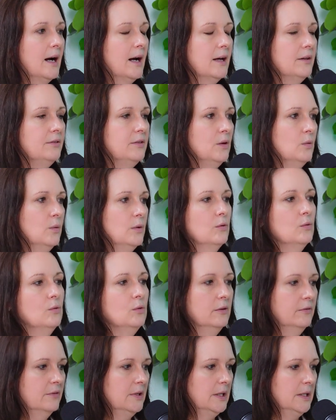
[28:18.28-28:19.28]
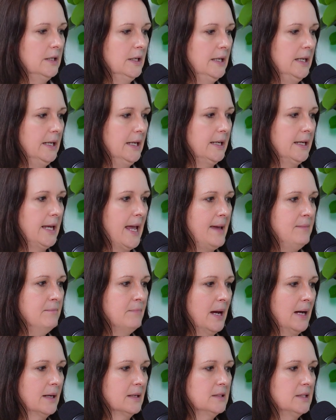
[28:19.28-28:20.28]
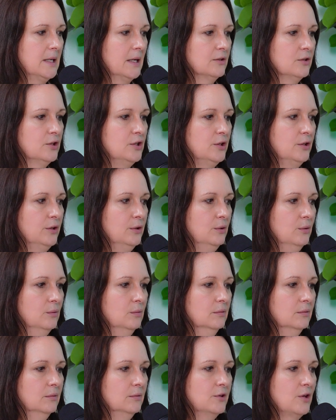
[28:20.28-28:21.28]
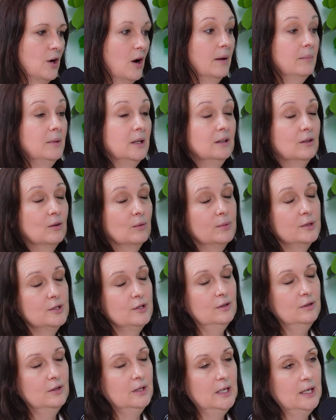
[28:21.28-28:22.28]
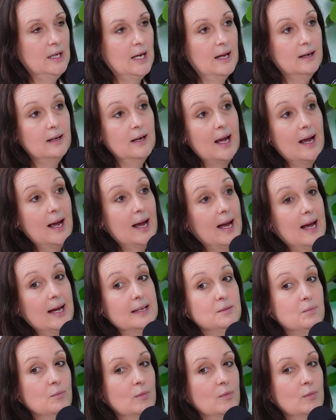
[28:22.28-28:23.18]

I think with all of it, it came back down to timing and opportunity. And as